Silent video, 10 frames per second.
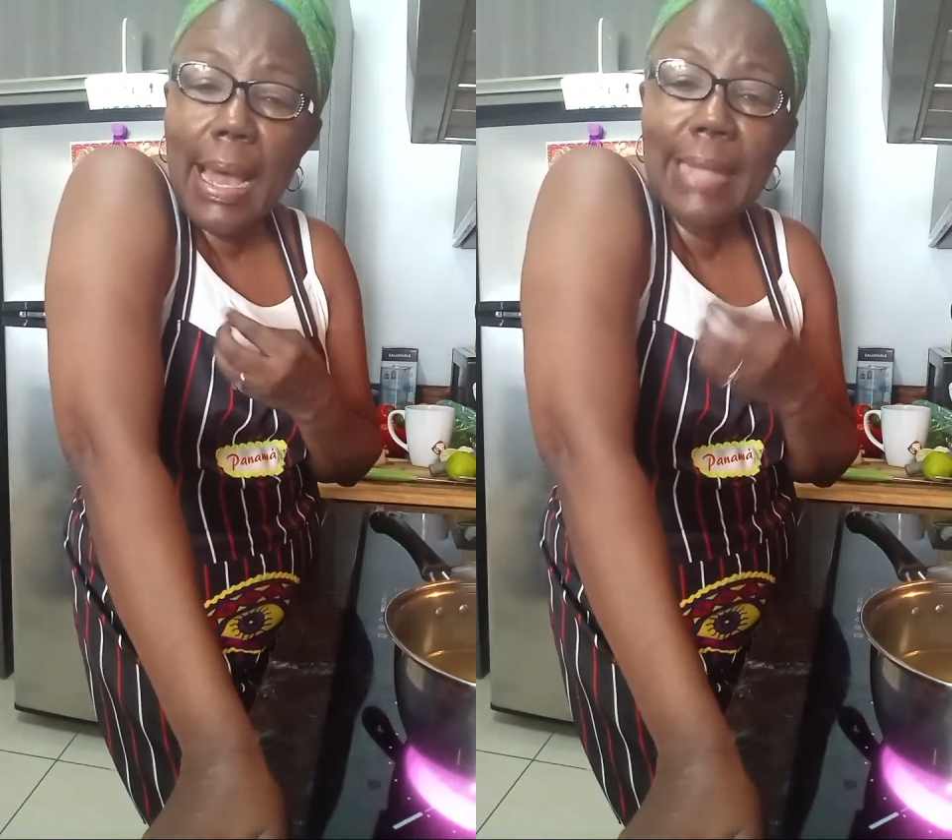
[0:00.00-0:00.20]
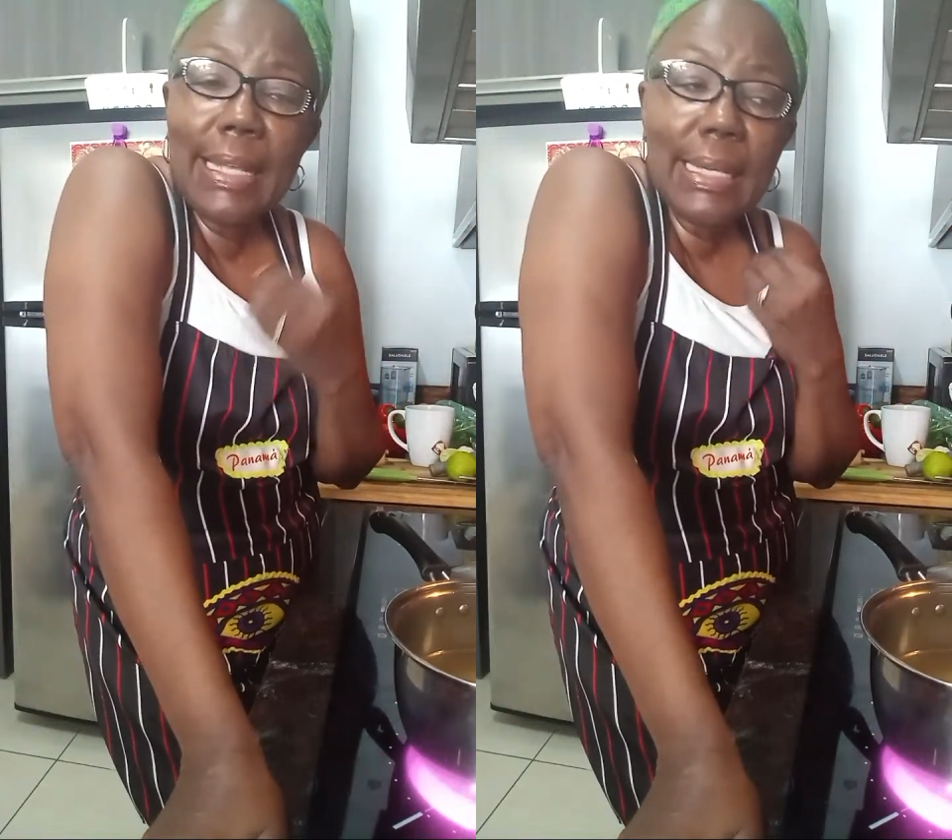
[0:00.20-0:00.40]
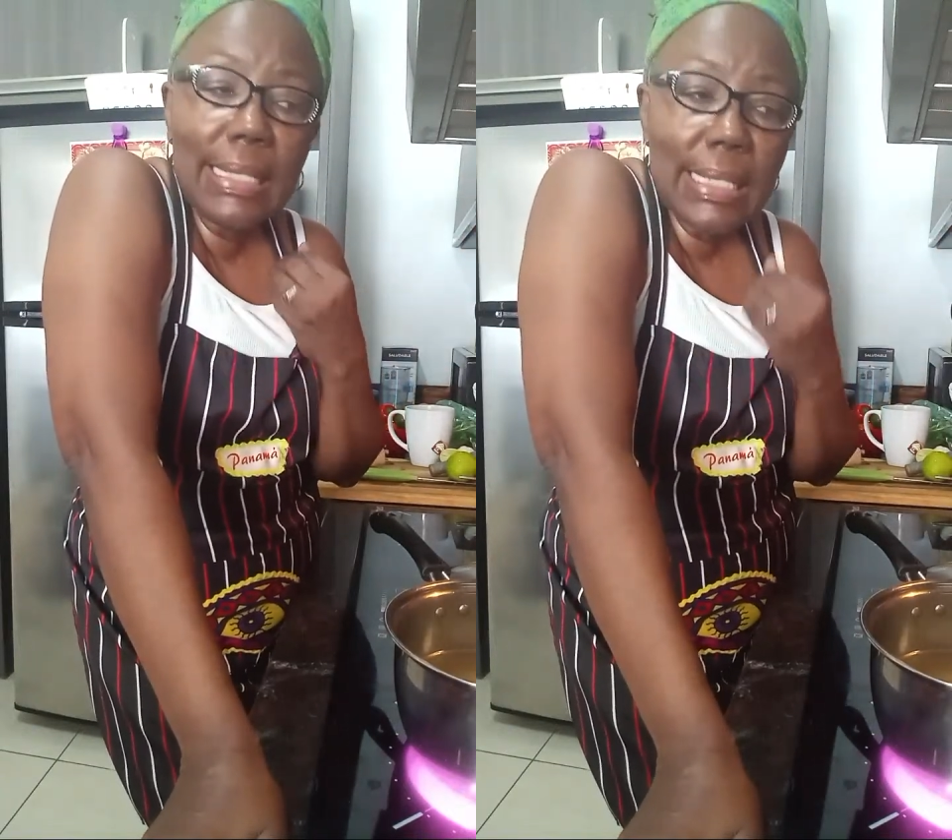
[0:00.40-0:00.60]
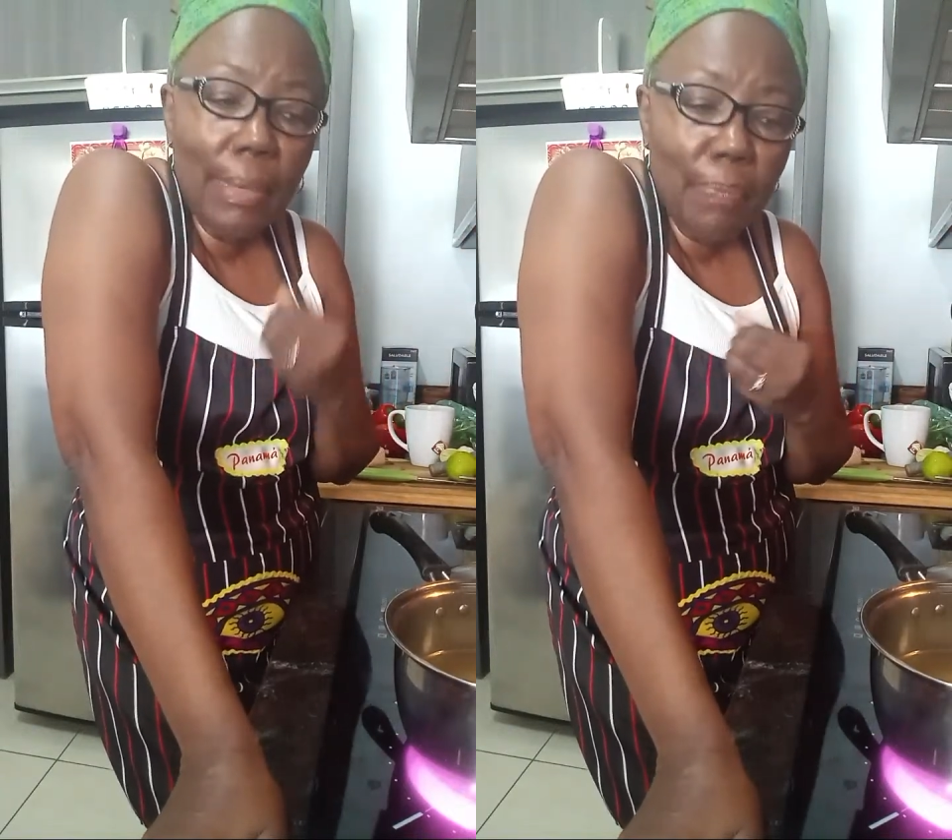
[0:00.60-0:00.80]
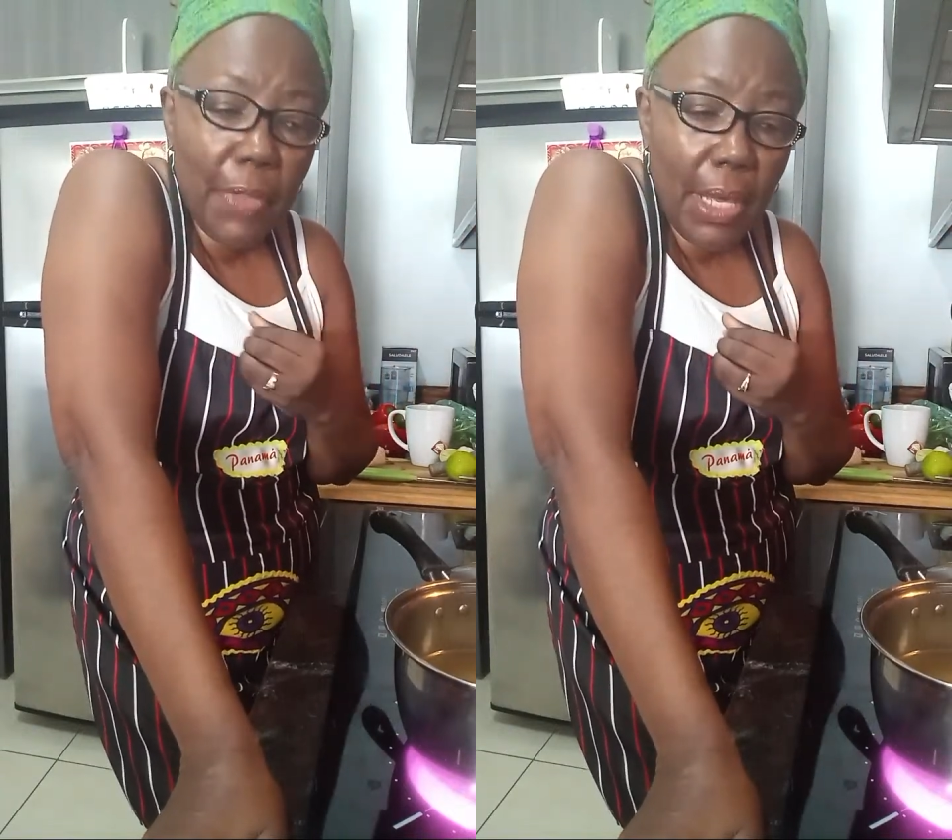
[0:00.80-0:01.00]
I think it's
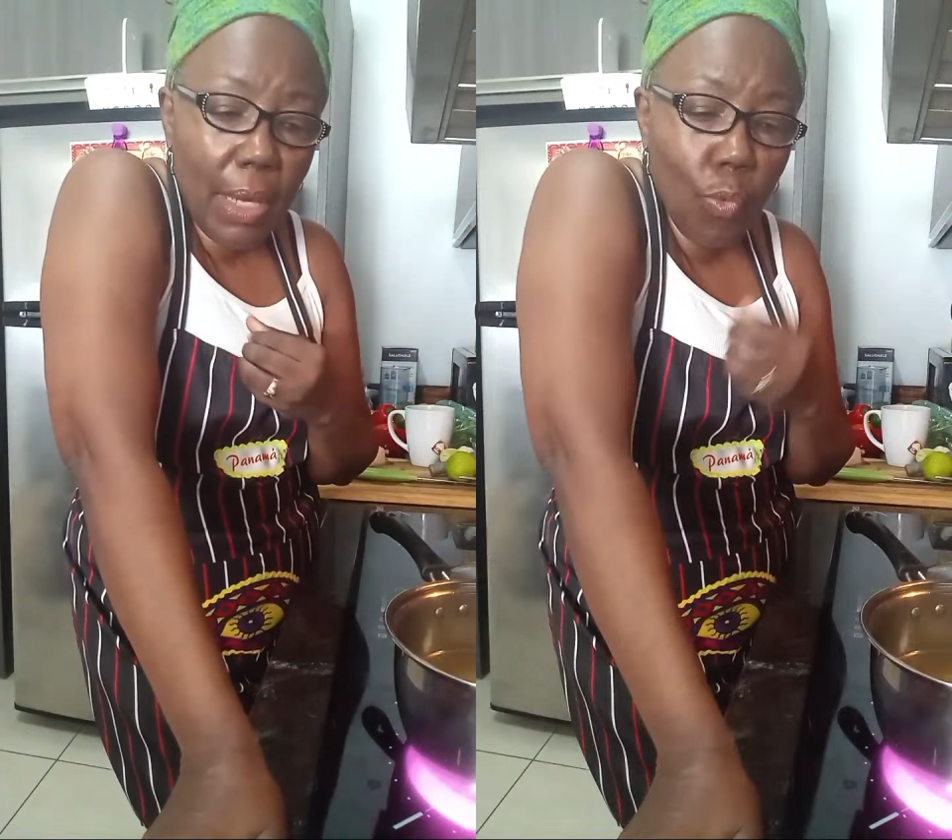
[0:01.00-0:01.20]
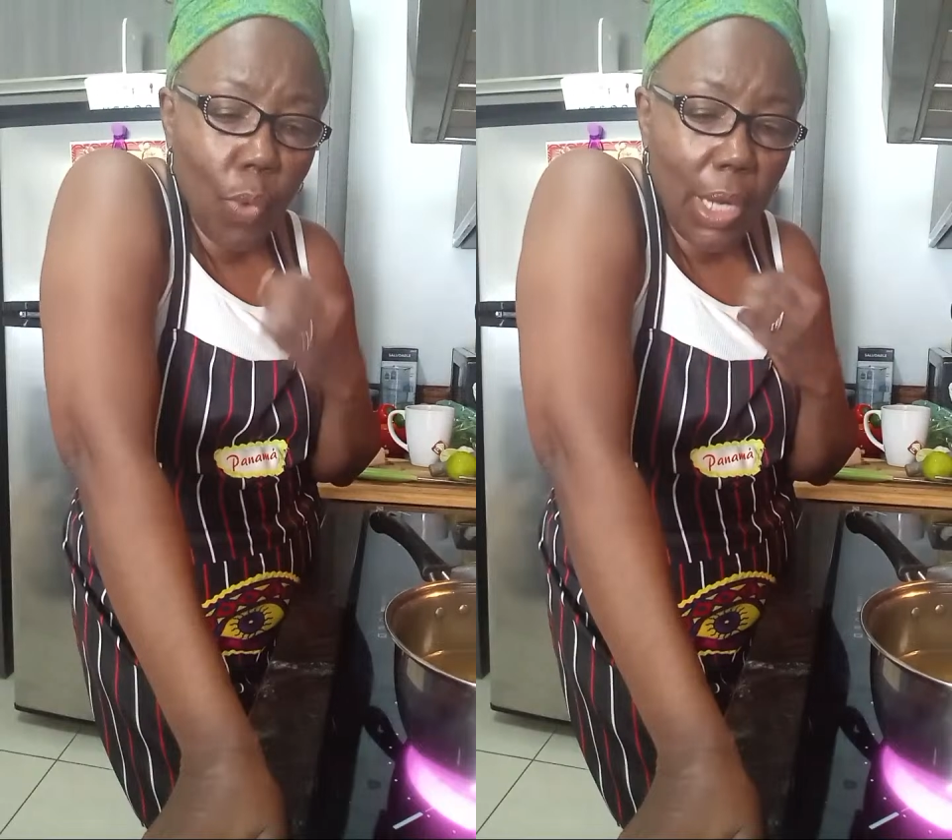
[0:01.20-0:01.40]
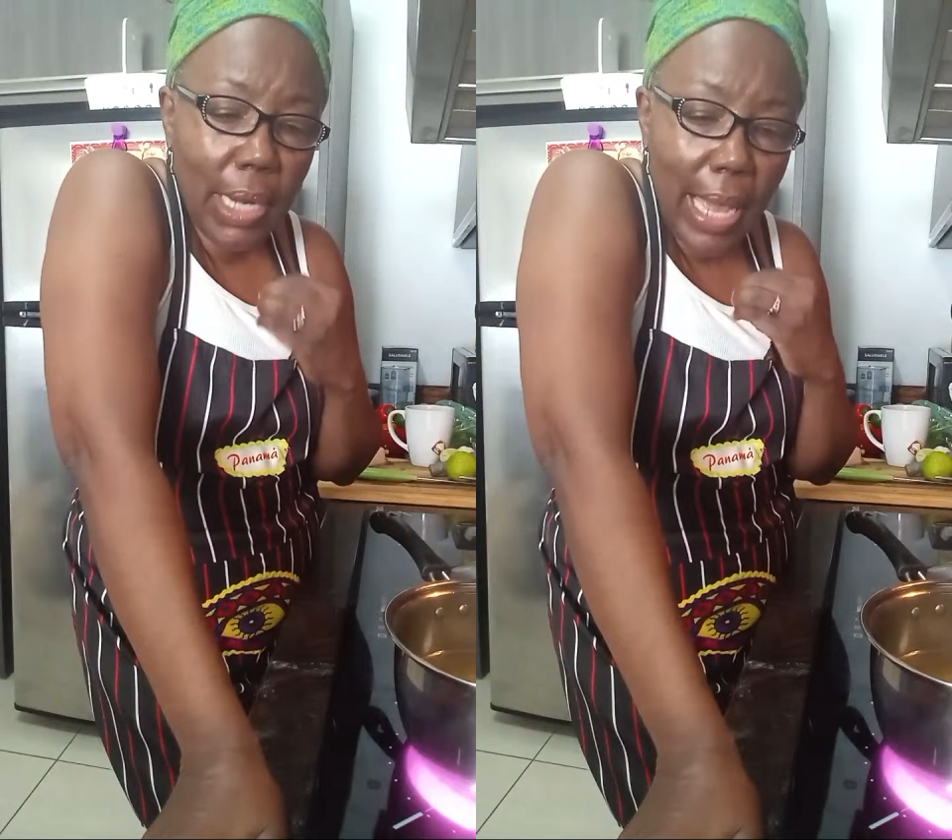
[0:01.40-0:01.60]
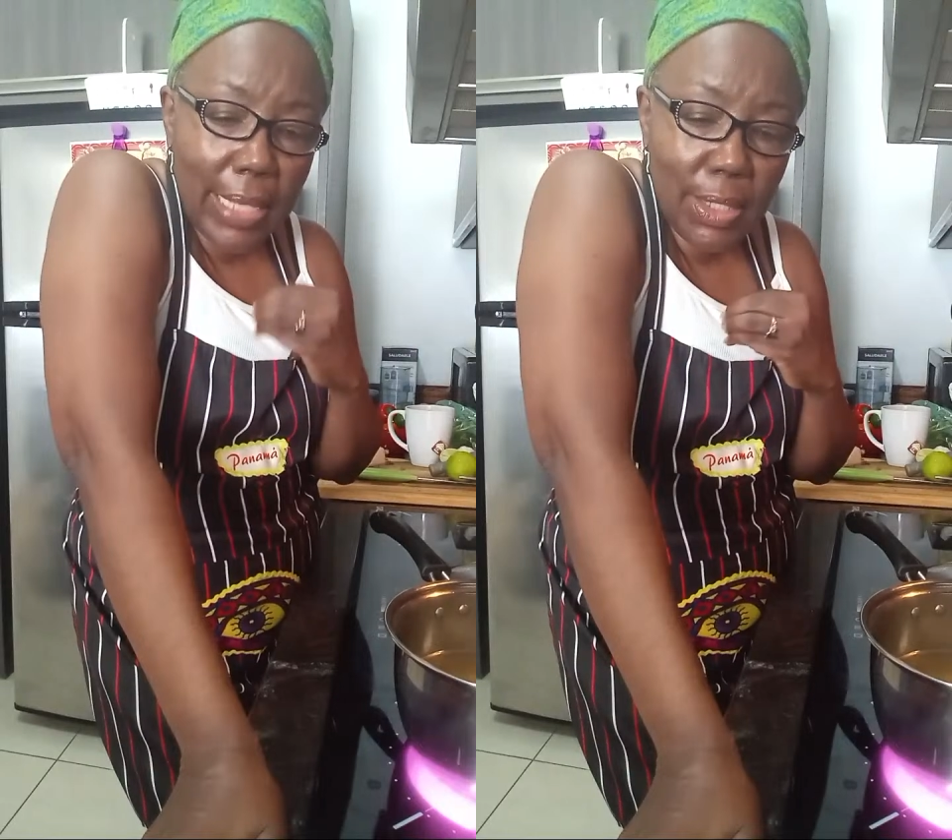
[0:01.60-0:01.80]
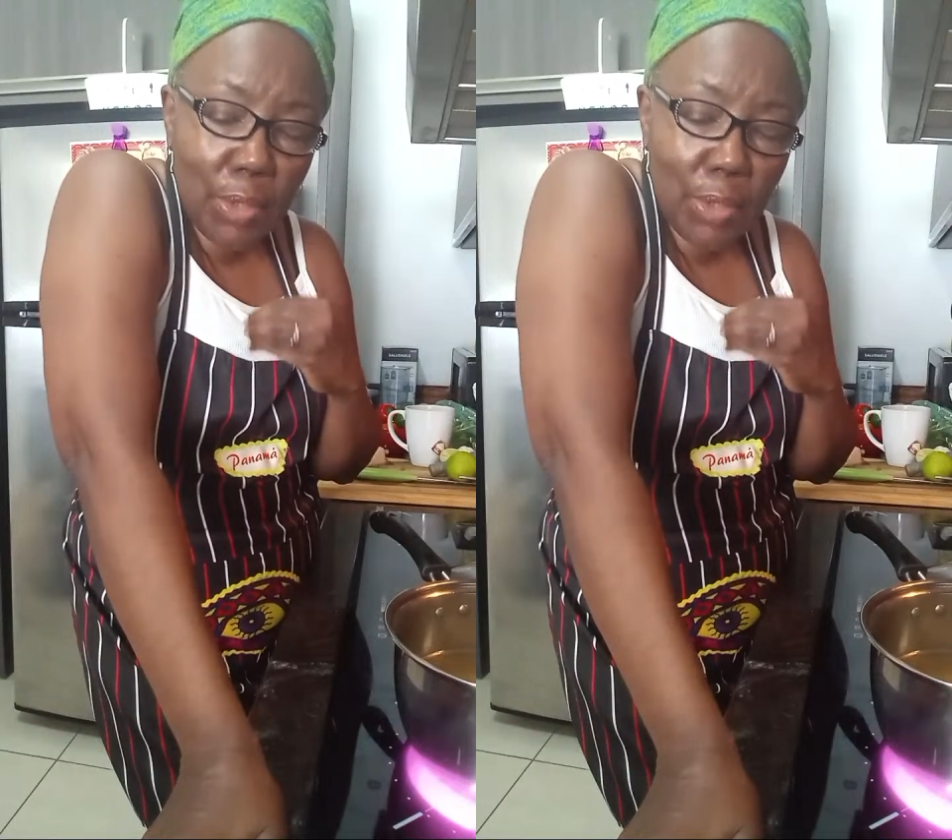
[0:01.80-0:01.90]
something one has